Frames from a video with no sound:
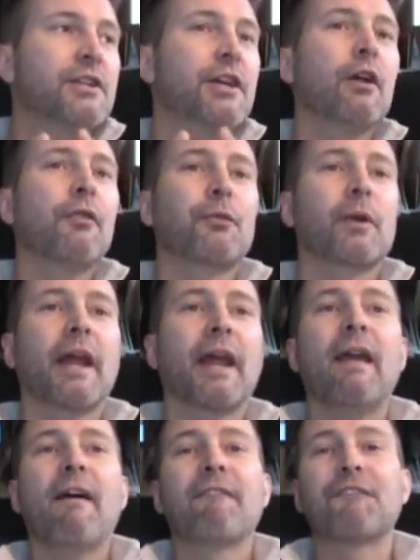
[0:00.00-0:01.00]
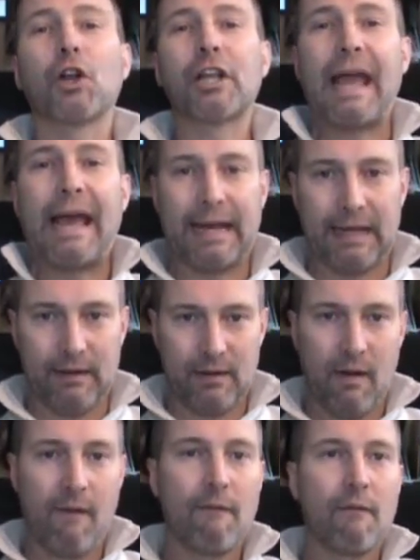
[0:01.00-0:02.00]
Tier 3, forget
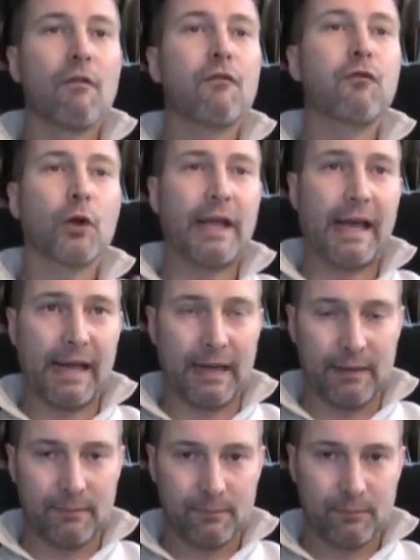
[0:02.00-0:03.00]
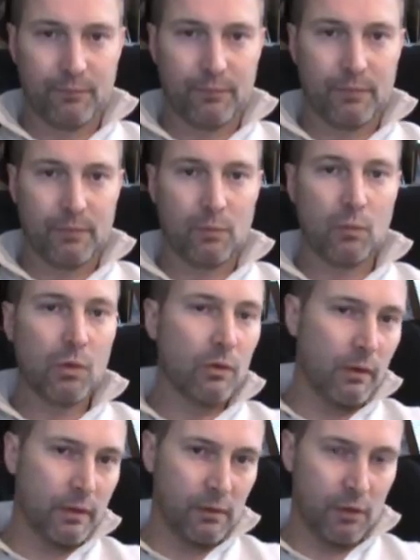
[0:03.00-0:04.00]
it. Forget it. We'll
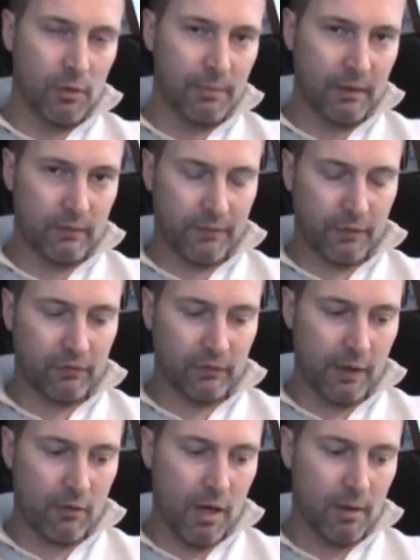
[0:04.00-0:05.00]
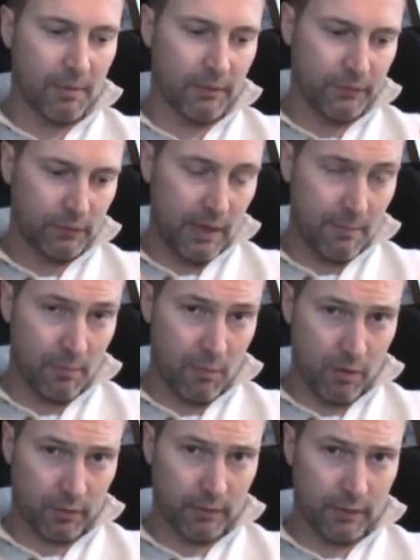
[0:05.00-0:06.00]
go on a little bit of this later on about the labor
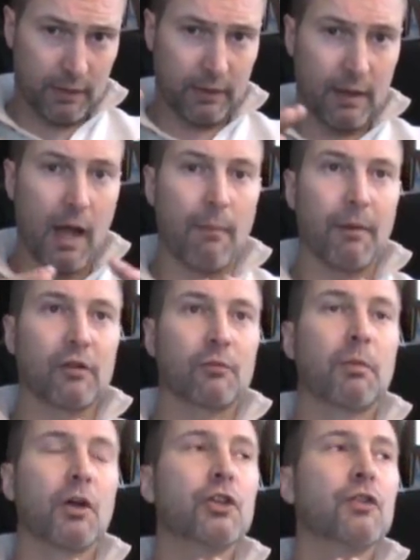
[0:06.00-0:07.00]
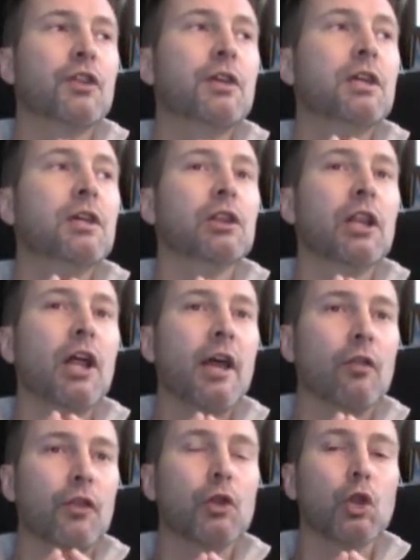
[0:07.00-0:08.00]
market and economics, but the
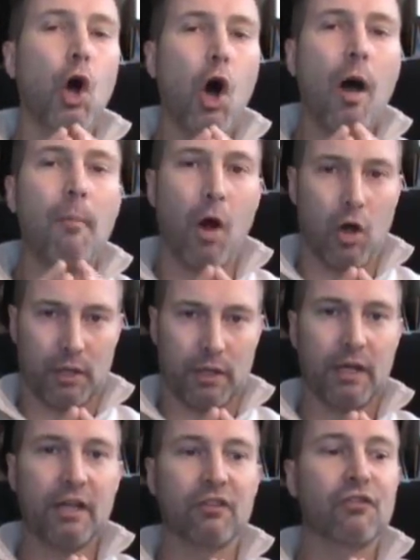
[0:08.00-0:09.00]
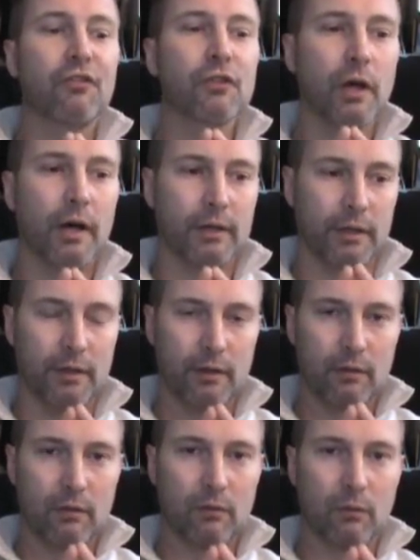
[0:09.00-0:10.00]
law market is
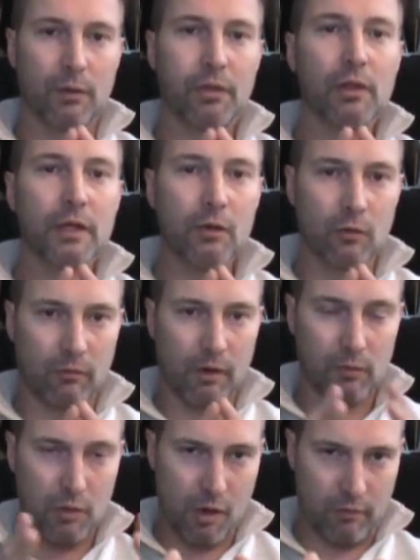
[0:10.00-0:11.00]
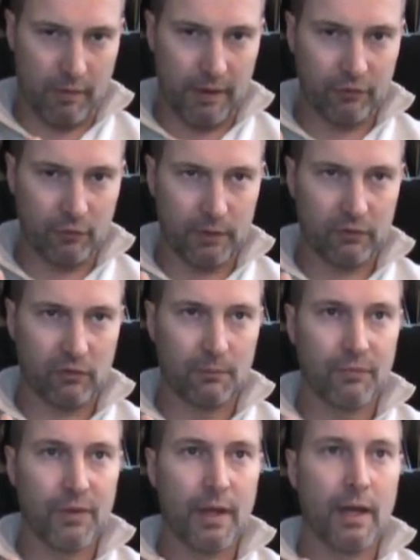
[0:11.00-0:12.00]
flooded with legal law
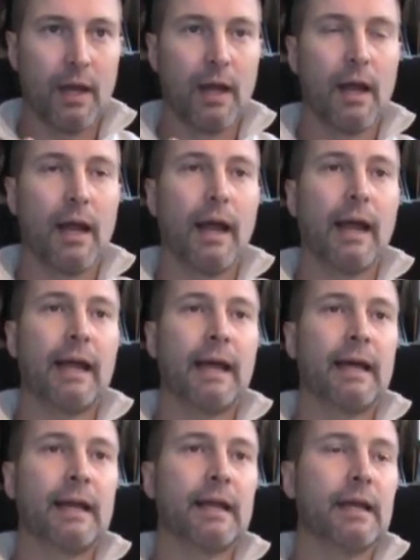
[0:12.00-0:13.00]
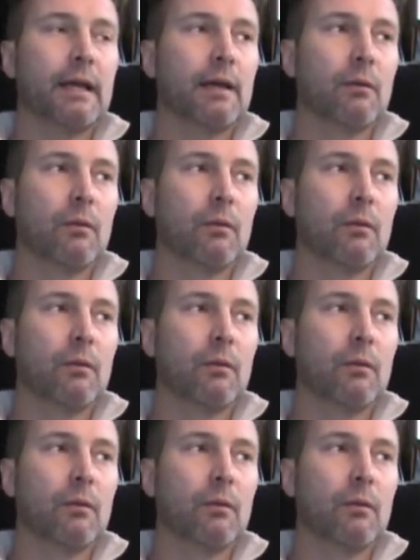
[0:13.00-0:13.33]
graduates. And